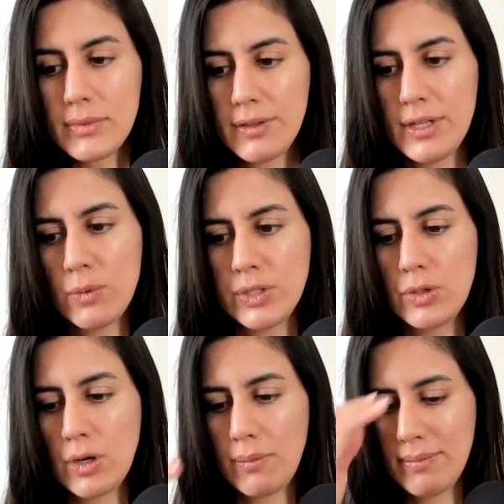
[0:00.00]
Then when you
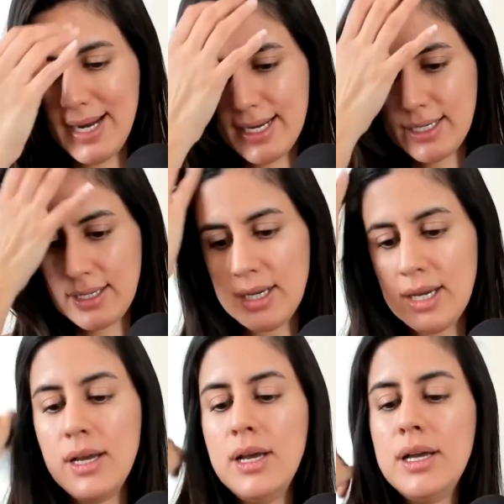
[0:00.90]
come back,
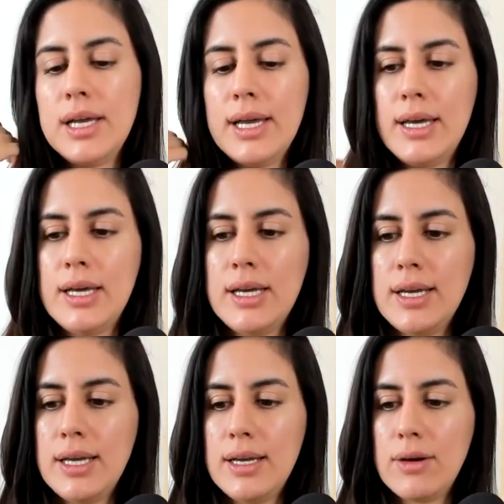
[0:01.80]

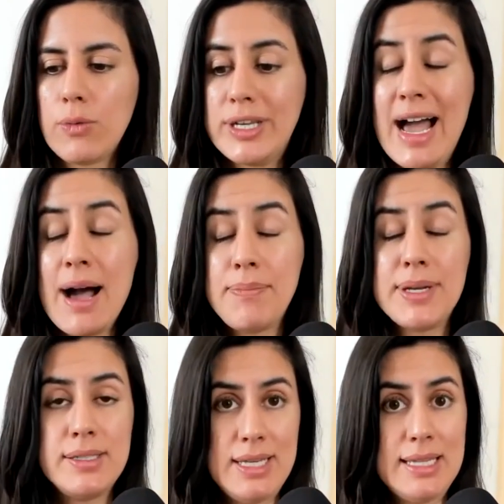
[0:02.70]
uh, what
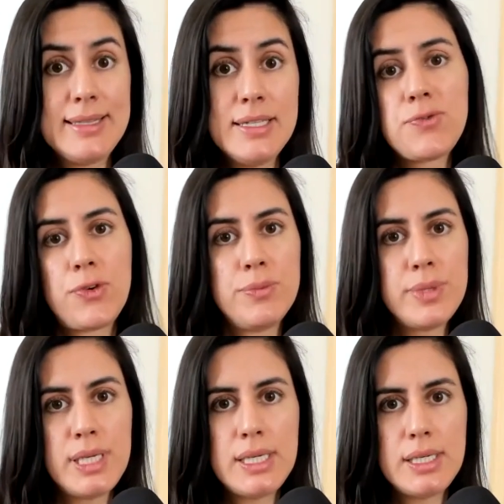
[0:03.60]
happened, at least for
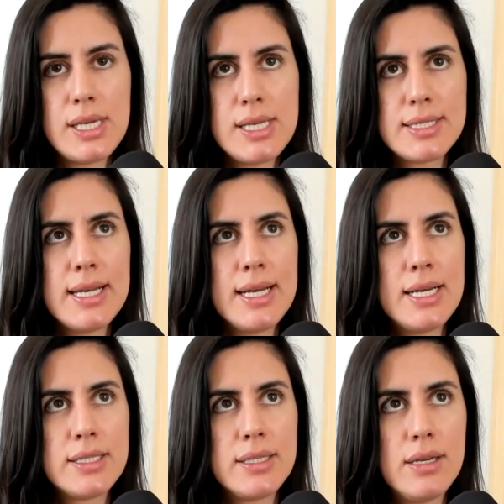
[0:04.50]
me, is
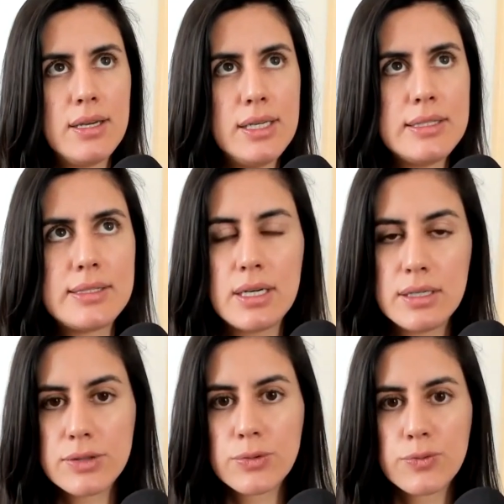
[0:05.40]
that it
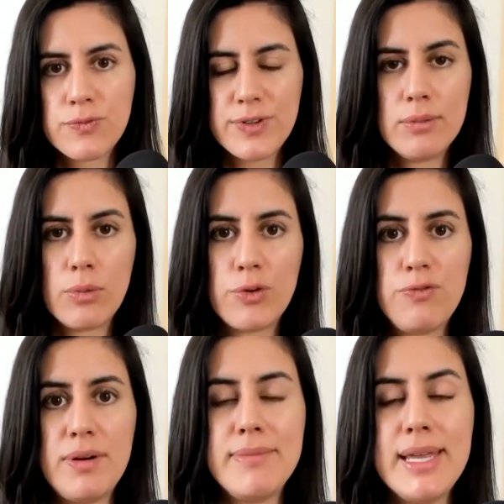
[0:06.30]
started to feel more
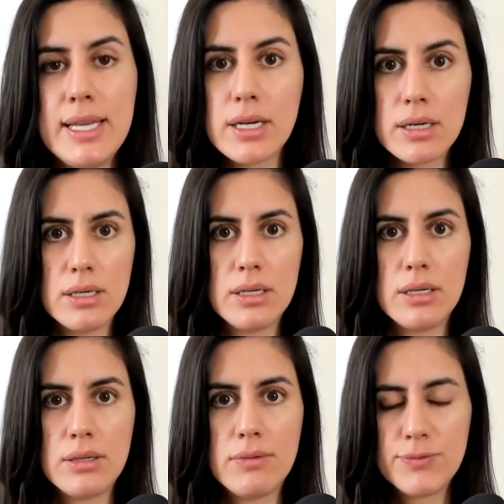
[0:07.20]
familiar,
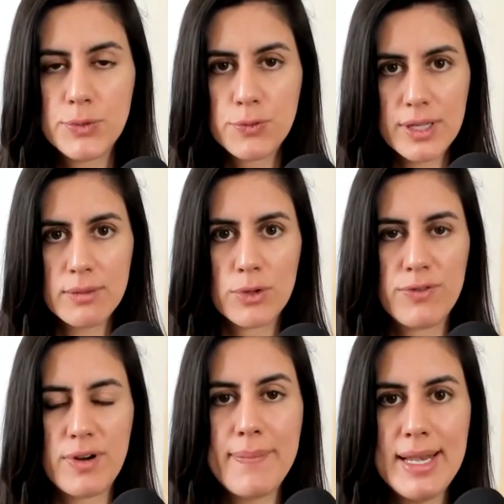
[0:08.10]

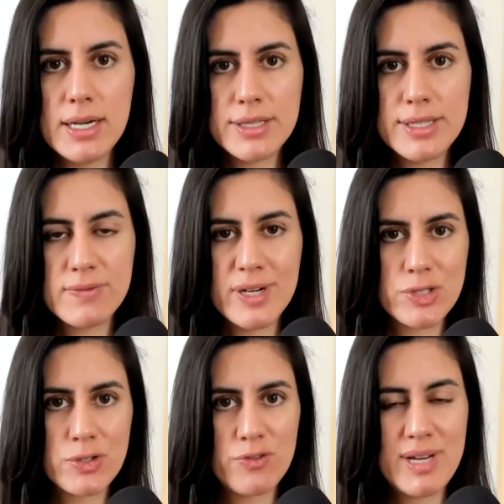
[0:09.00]
this
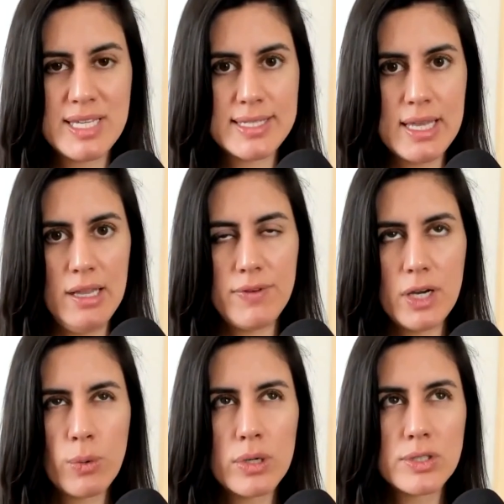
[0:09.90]
version of myself. I
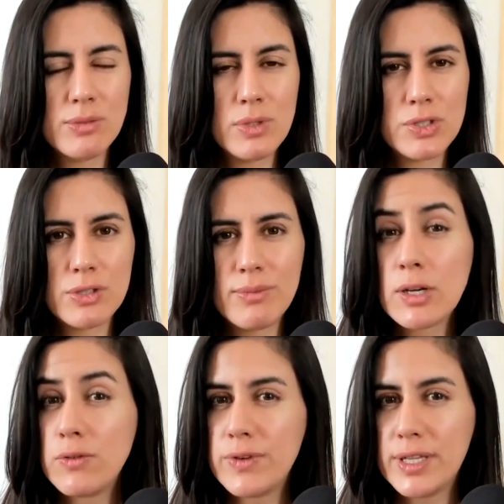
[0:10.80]
worked so much on my
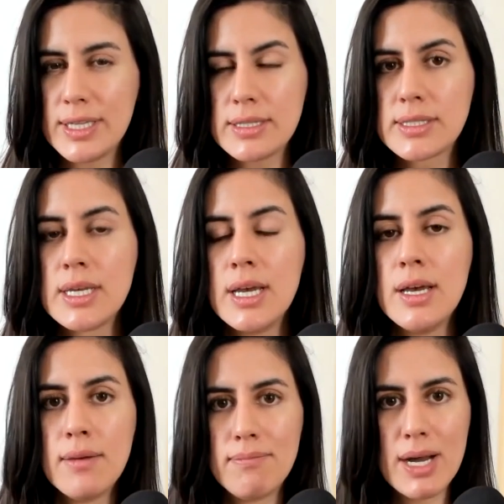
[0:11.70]
confidence
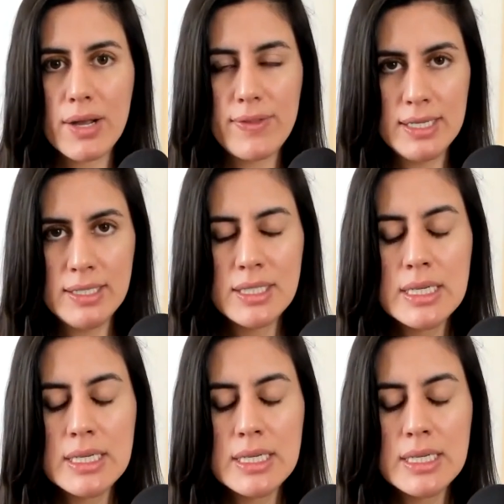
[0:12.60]
back then.